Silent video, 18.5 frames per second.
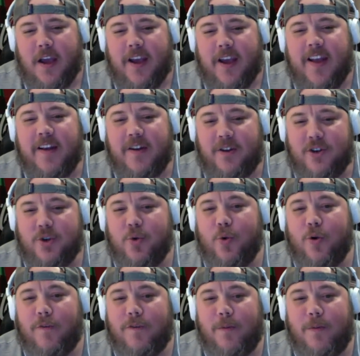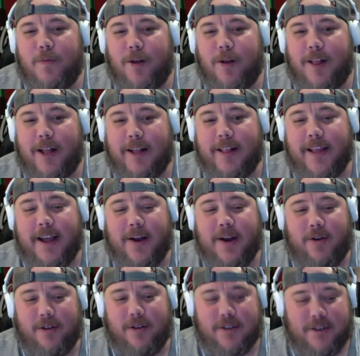and 2 of them were like that,
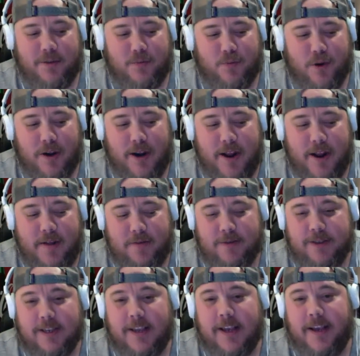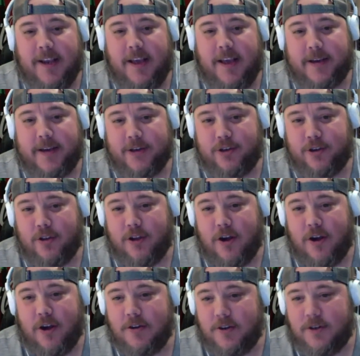and all of a sudden one it was like extra
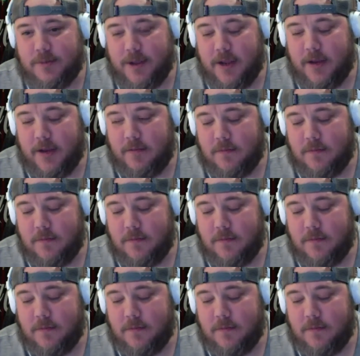large. I'm like,